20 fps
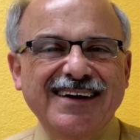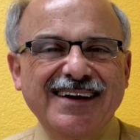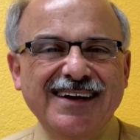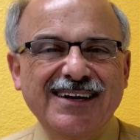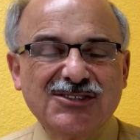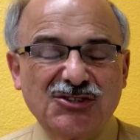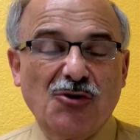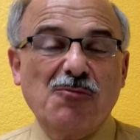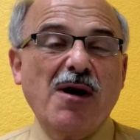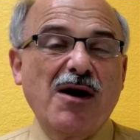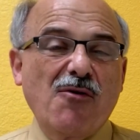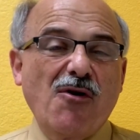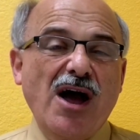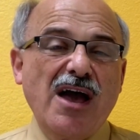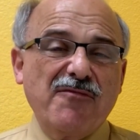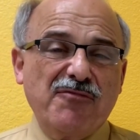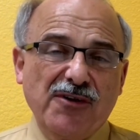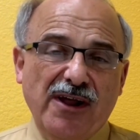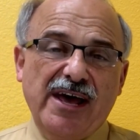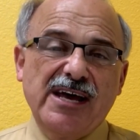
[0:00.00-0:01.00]
So my
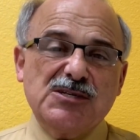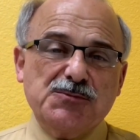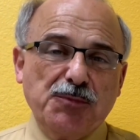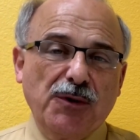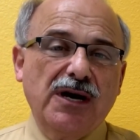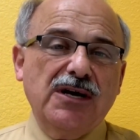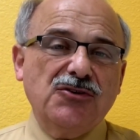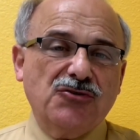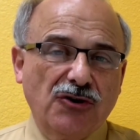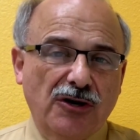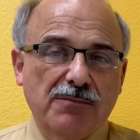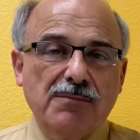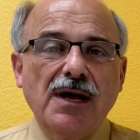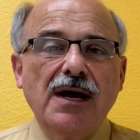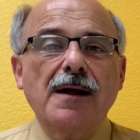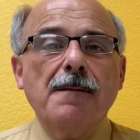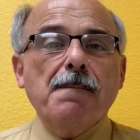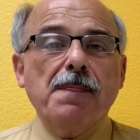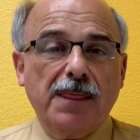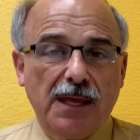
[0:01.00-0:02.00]
wife and I explained to him,
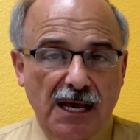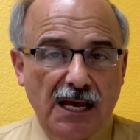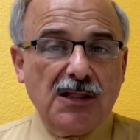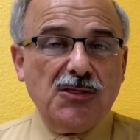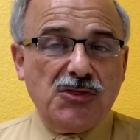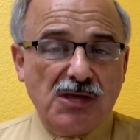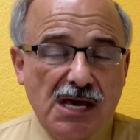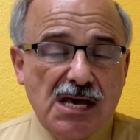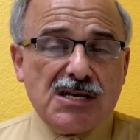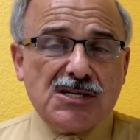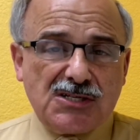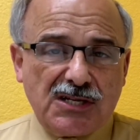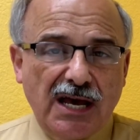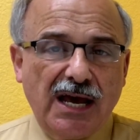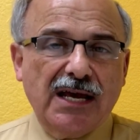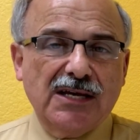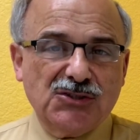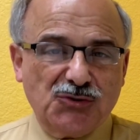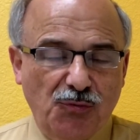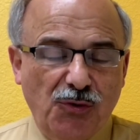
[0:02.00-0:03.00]
in these
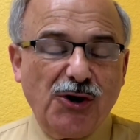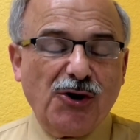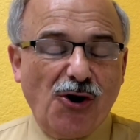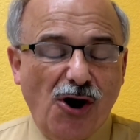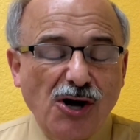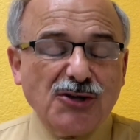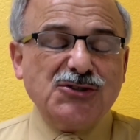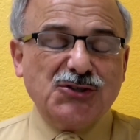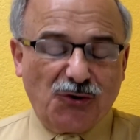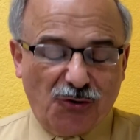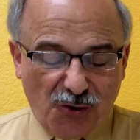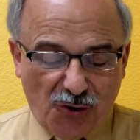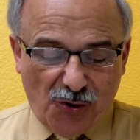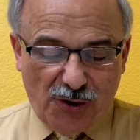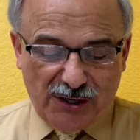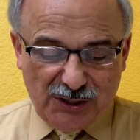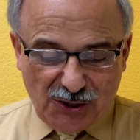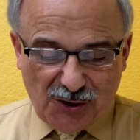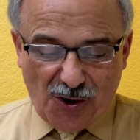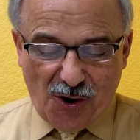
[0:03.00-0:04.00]
days, we're also
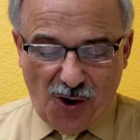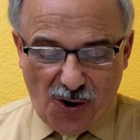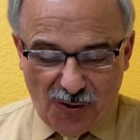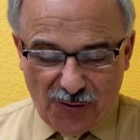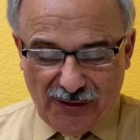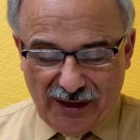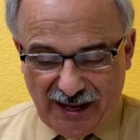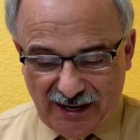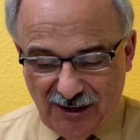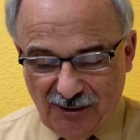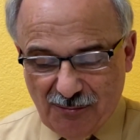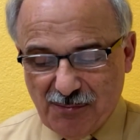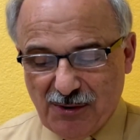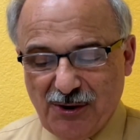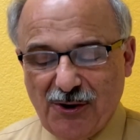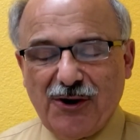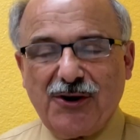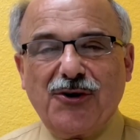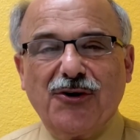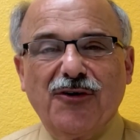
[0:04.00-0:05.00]
going to call that a
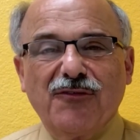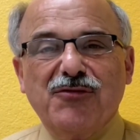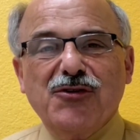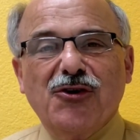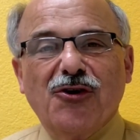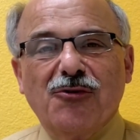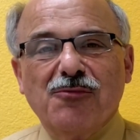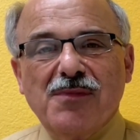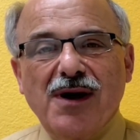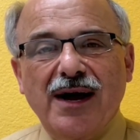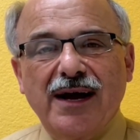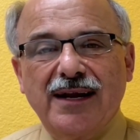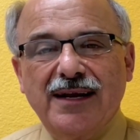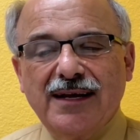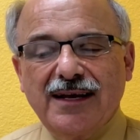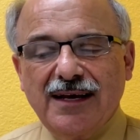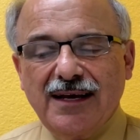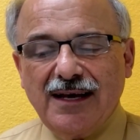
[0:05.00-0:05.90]
miracle, if you don't mind.